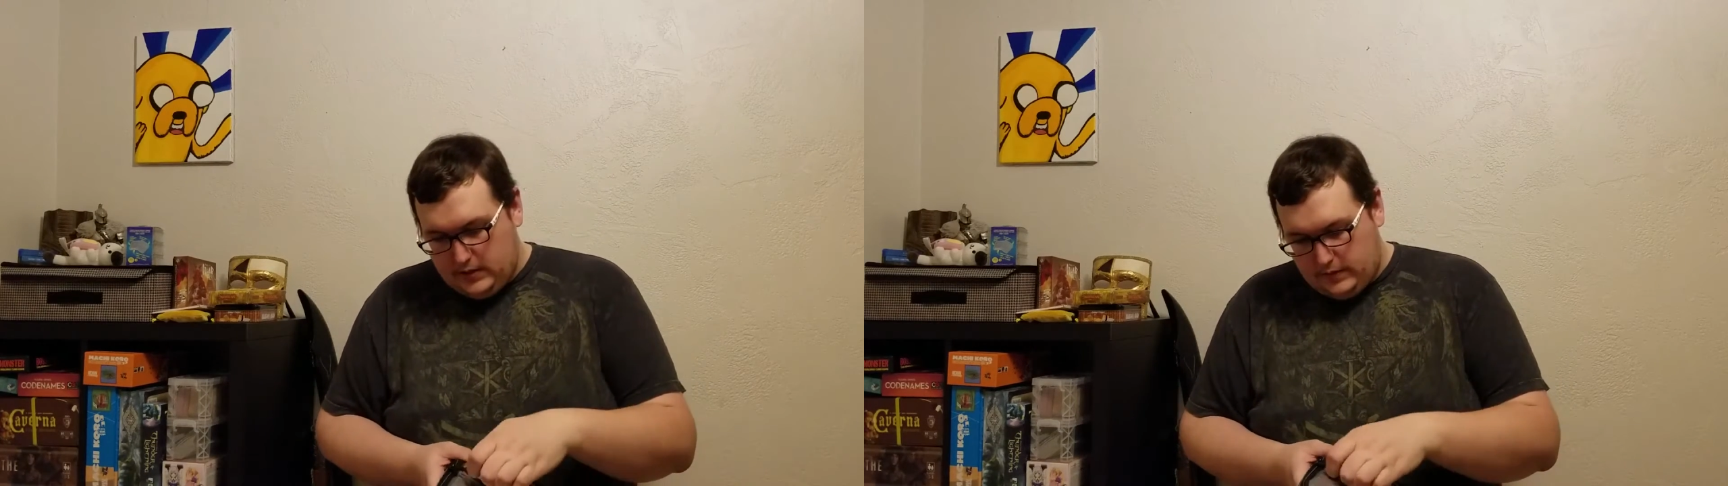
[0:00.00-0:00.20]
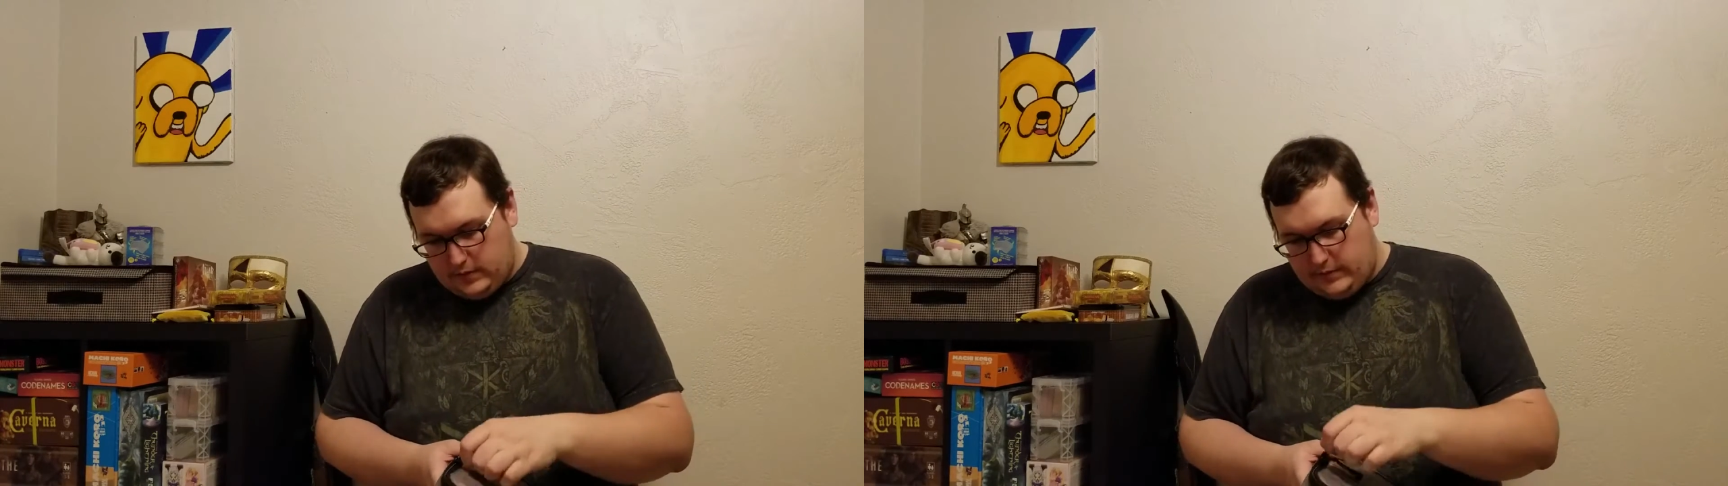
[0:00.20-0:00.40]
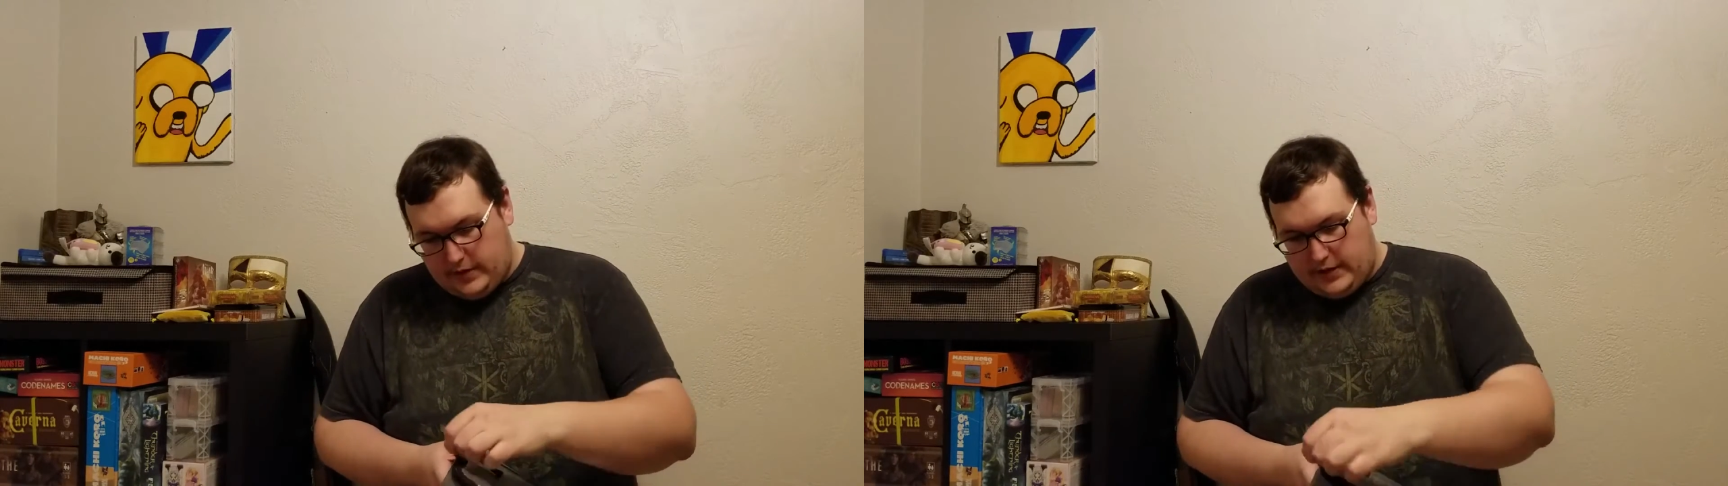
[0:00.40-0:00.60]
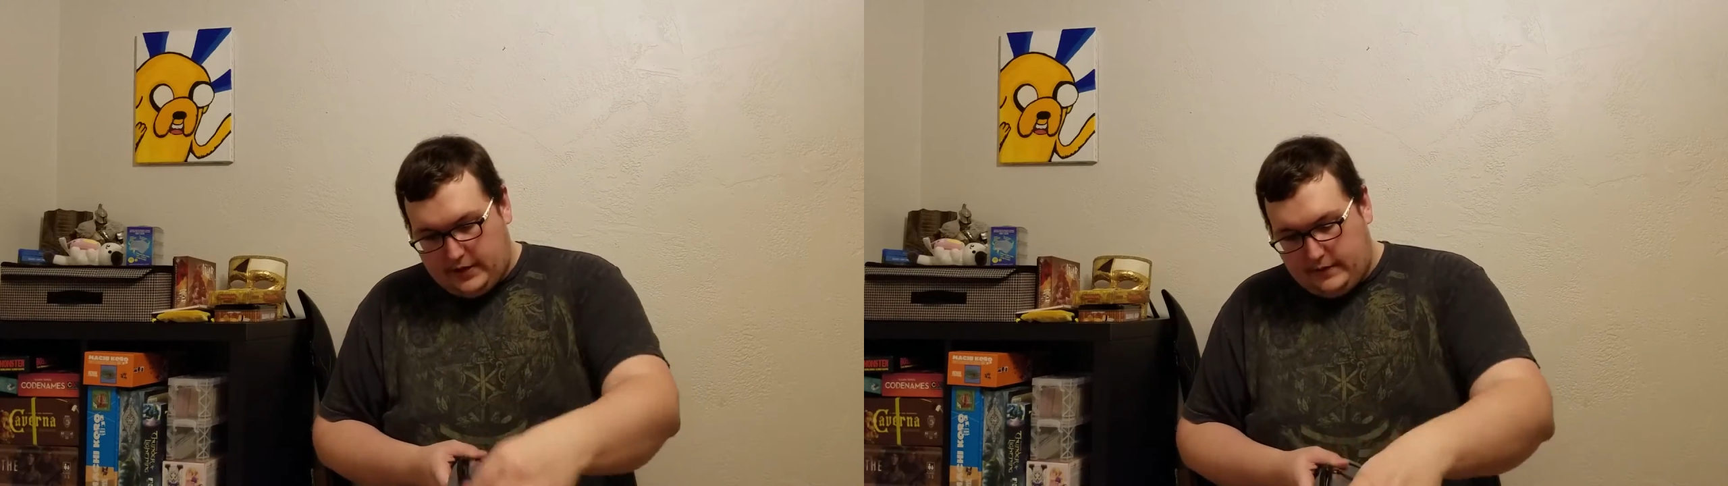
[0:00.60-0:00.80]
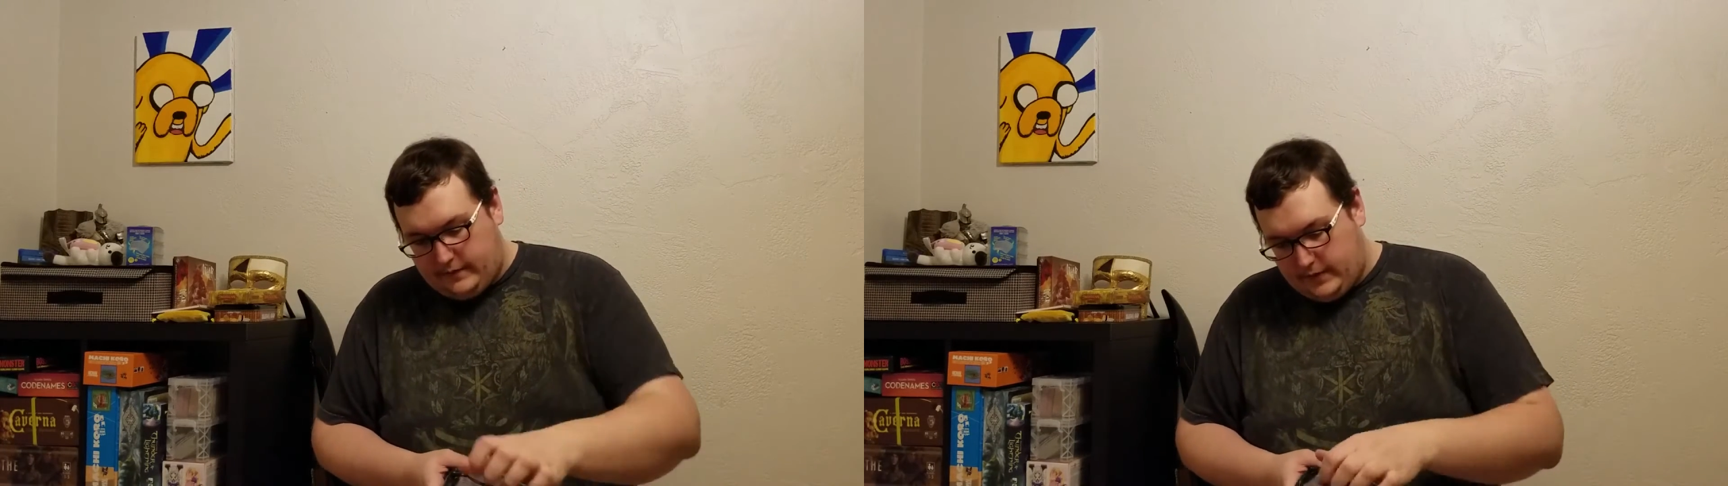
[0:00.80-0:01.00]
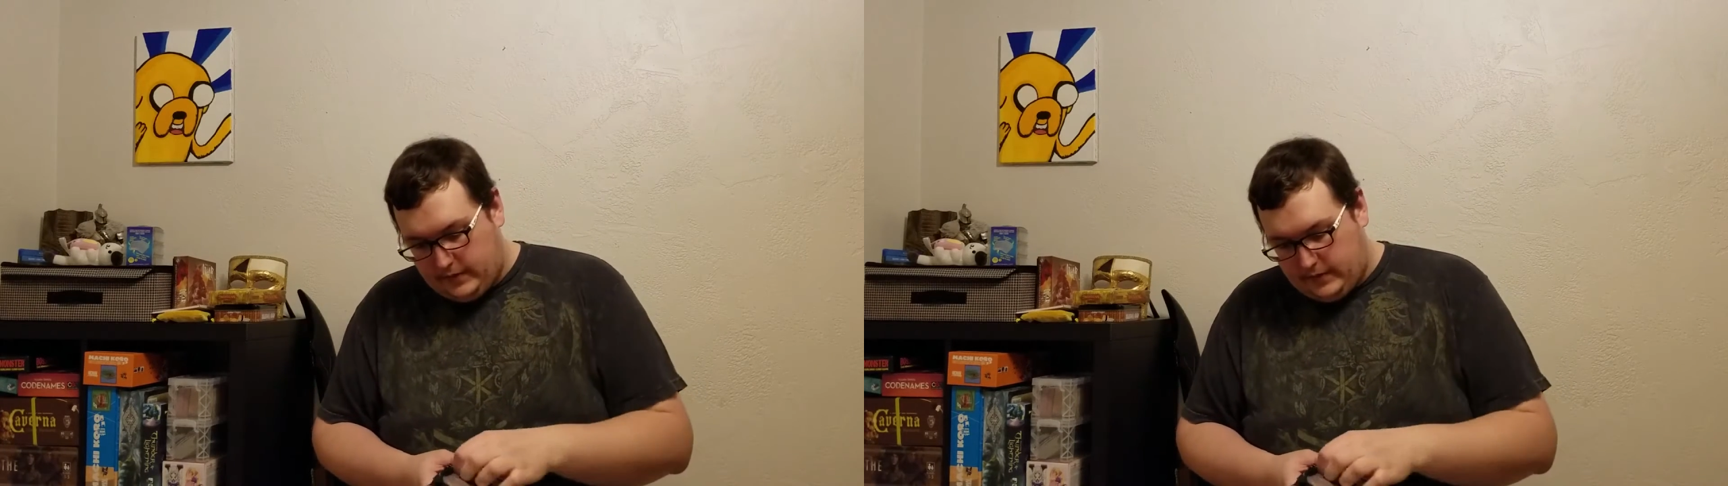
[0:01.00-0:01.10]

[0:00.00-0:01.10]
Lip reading: So we have